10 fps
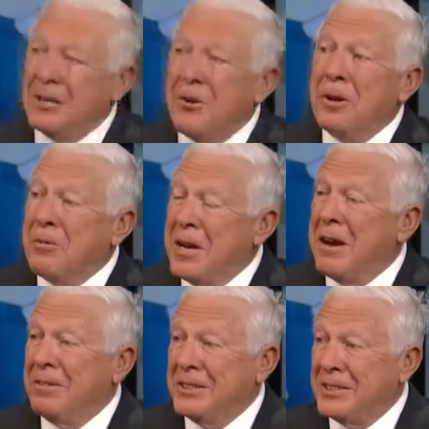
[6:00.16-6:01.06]
Cody, we
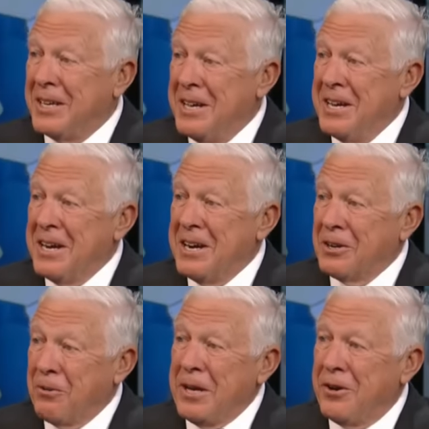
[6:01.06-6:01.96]
have this uh,
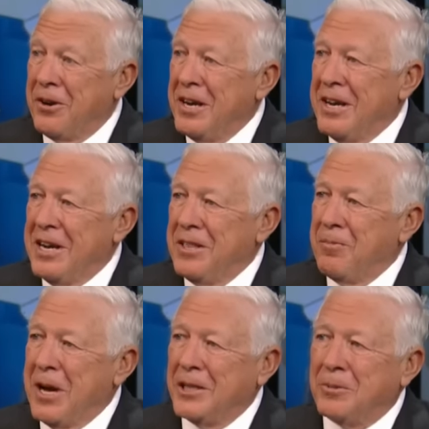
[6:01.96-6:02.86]
greeter, and the
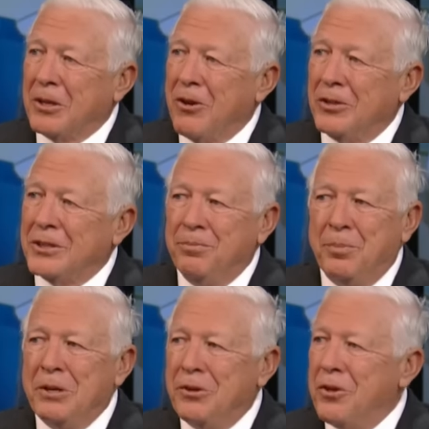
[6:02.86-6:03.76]
management calls him.
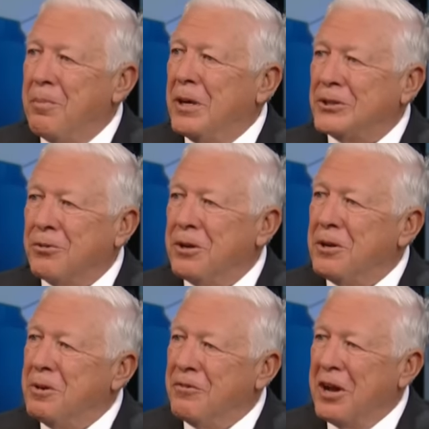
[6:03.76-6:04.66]
Bill, you're the best greeter
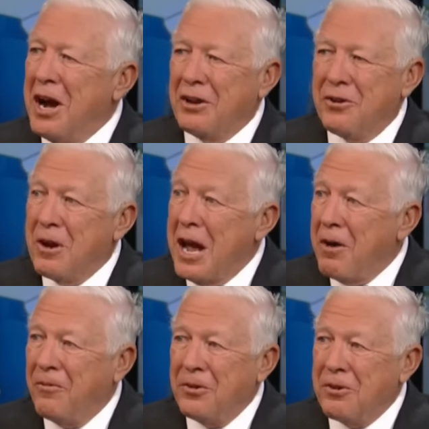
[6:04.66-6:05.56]
we've got. You're
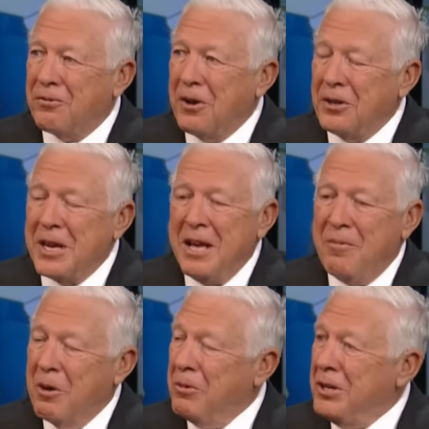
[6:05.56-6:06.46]
helpful, you're friendly,
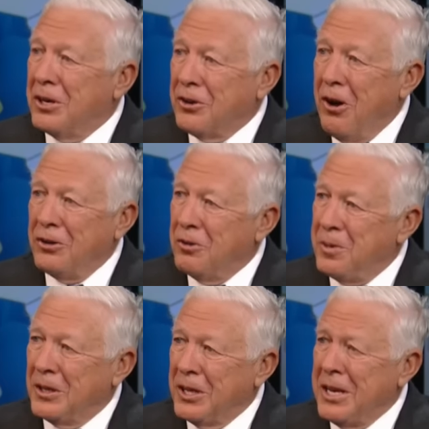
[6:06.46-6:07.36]
but we need to talk You've
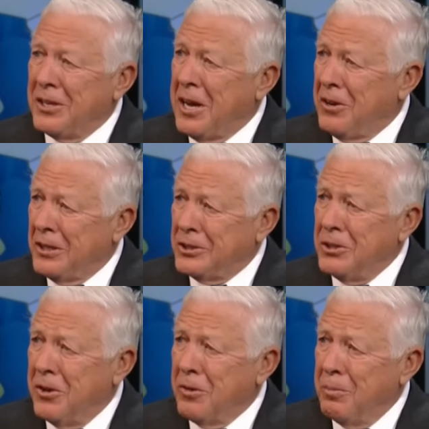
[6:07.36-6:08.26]
been late a lot, and I see
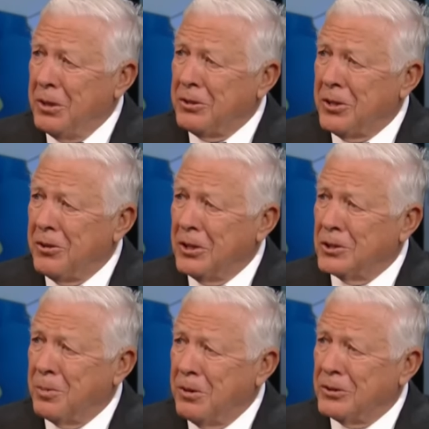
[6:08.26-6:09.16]
you have a military
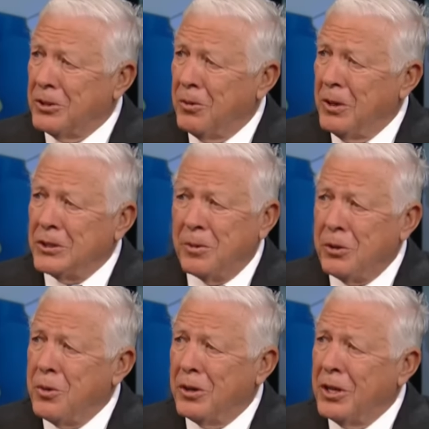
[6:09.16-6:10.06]
experience in your resume.
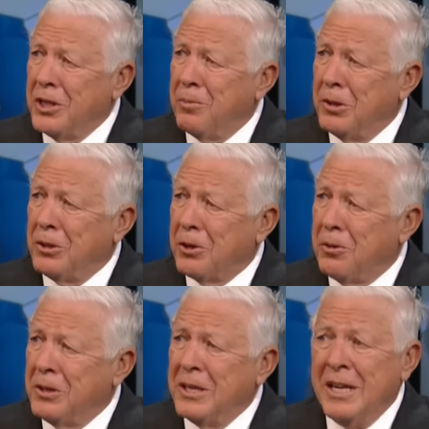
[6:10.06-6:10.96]
You weren't late in the
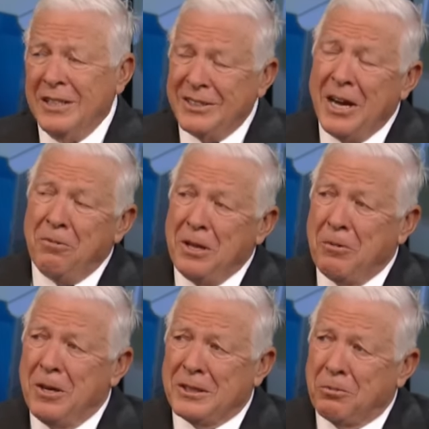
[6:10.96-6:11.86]
military. I said, I really
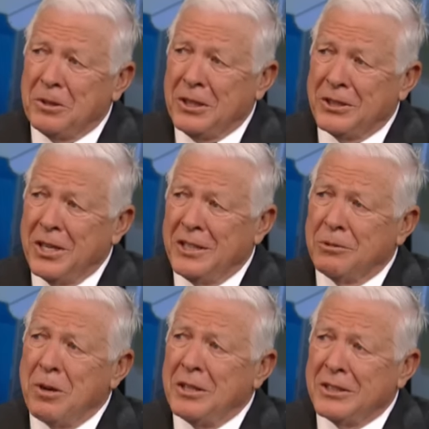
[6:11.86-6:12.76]
was. what they said? He said,
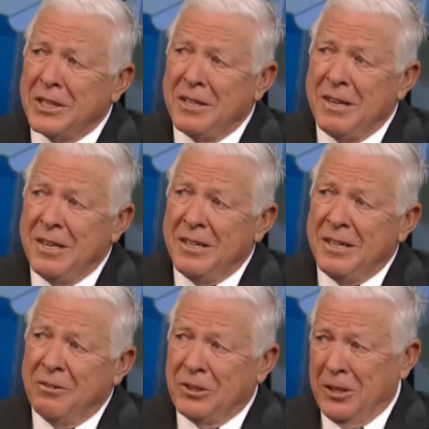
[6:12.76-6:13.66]
well, they say,
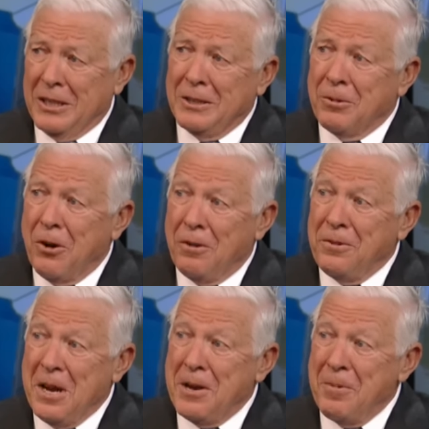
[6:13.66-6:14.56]
would you like some
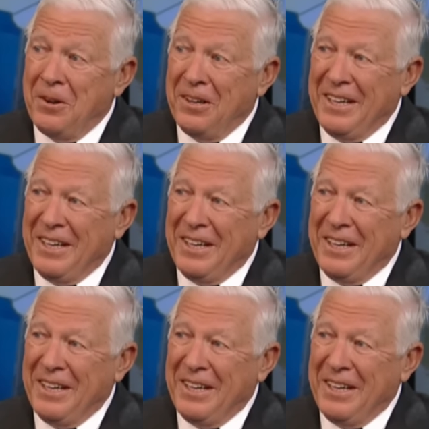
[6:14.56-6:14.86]
coffee, Admiral?